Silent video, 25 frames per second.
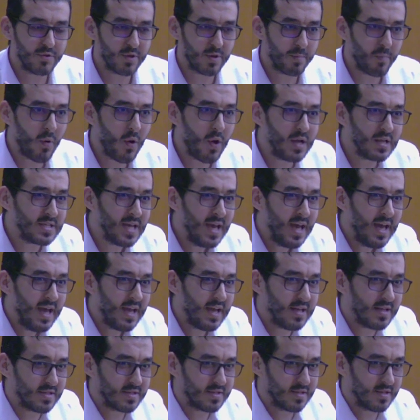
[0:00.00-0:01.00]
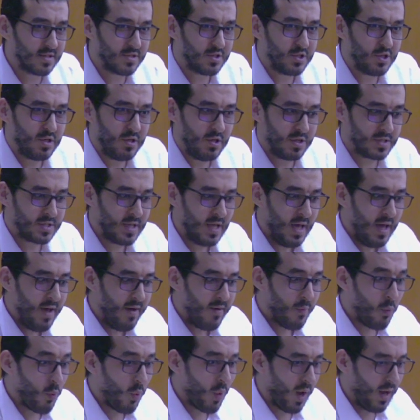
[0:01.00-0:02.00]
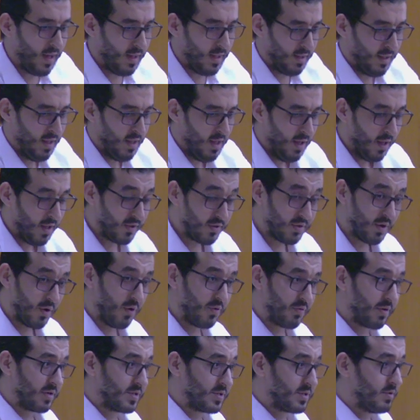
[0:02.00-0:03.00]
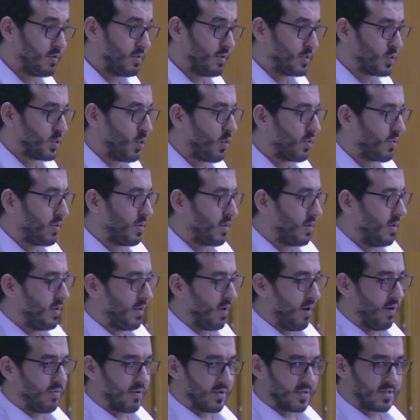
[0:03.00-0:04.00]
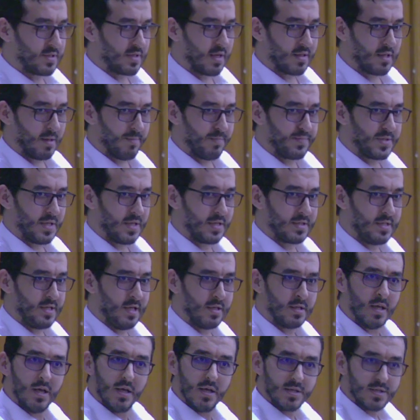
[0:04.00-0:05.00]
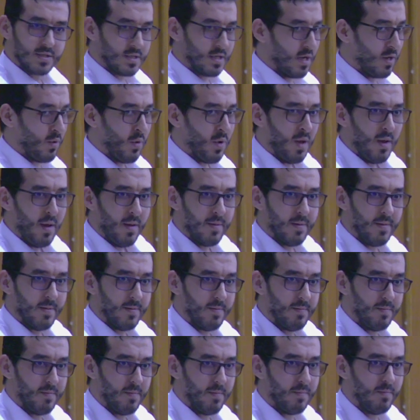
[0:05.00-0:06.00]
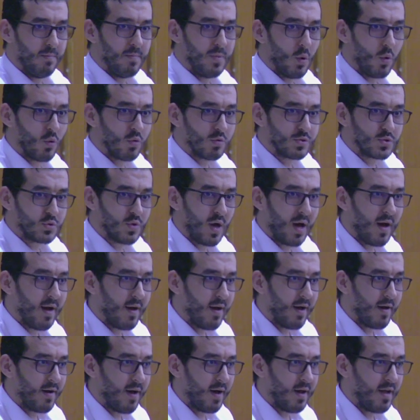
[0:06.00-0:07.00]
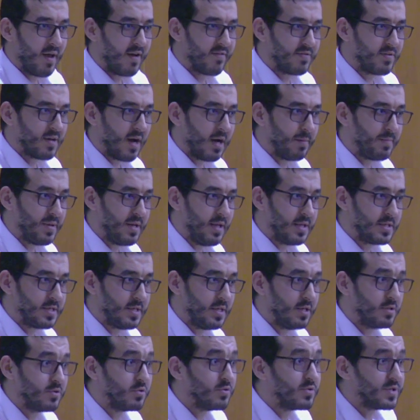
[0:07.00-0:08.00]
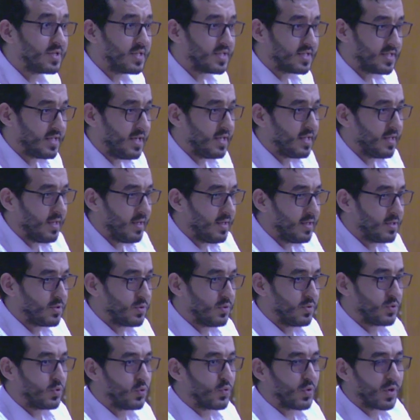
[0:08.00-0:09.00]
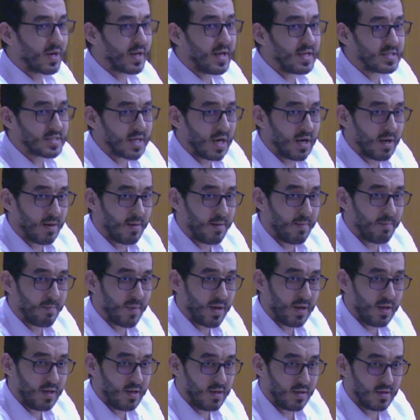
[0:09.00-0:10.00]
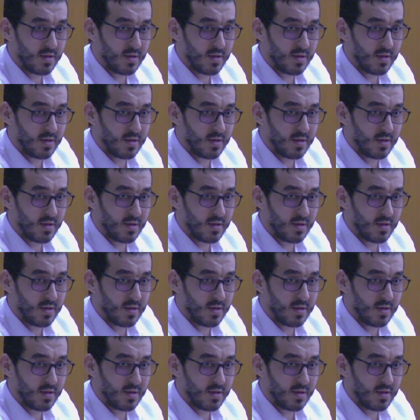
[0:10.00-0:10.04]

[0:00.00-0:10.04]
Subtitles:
point, is genius. Why the other students or the other startups succeed? So also I have the ability to succeed to create my